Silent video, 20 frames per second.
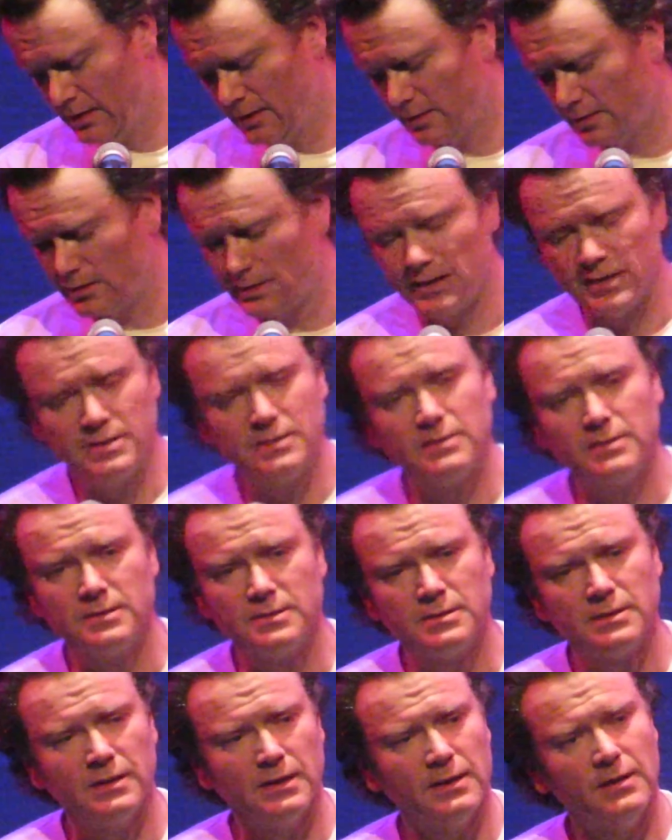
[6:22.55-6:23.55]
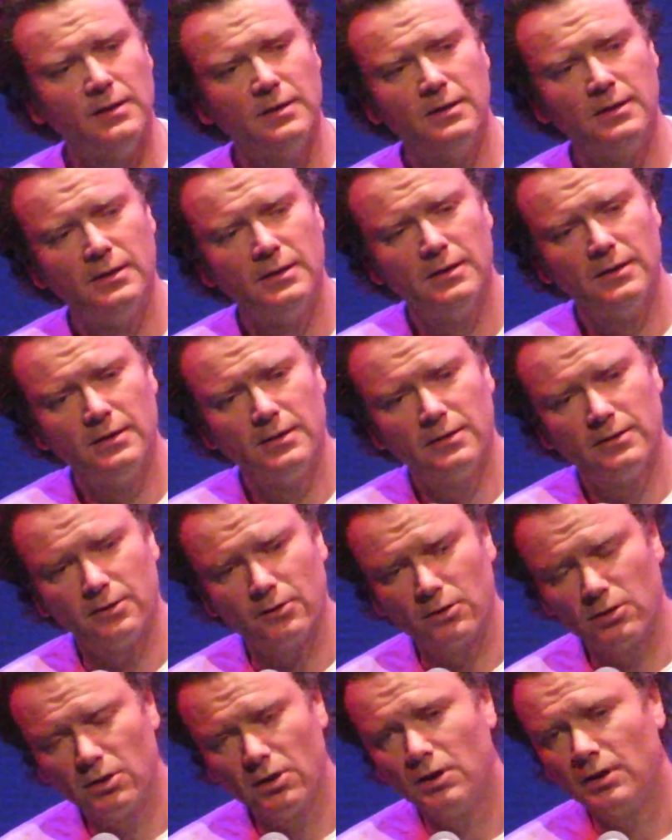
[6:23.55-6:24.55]
their decency,
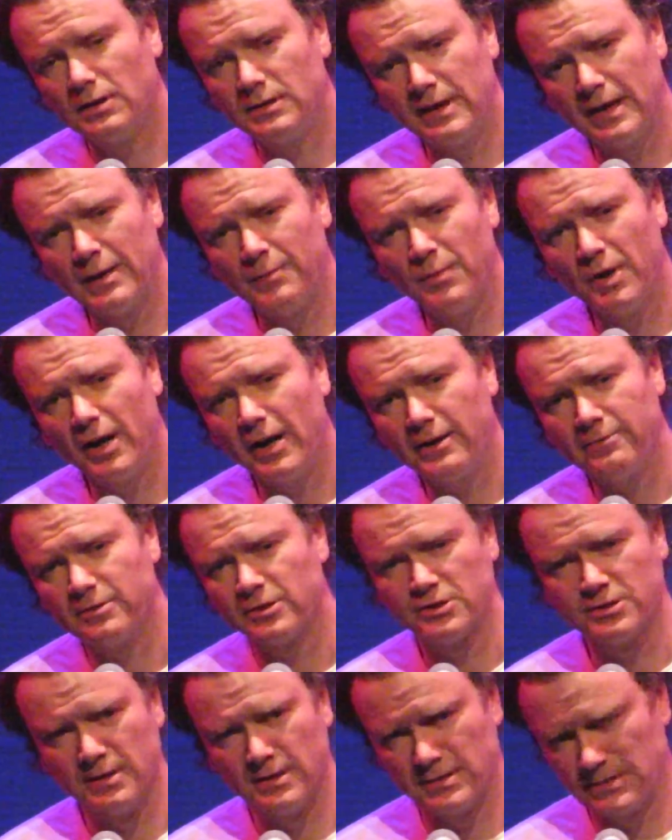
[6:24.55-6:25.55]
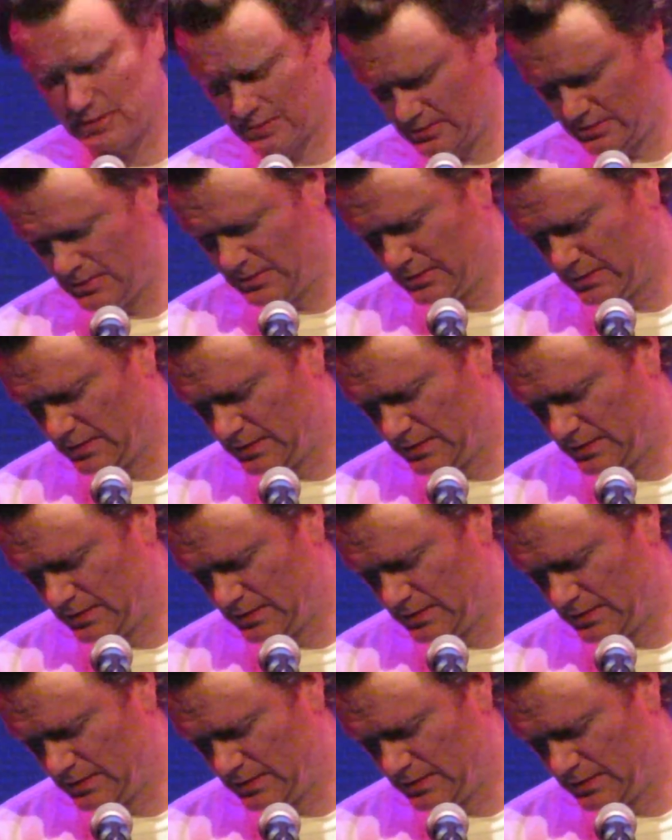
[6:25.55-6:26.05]
their goddamn Irishness.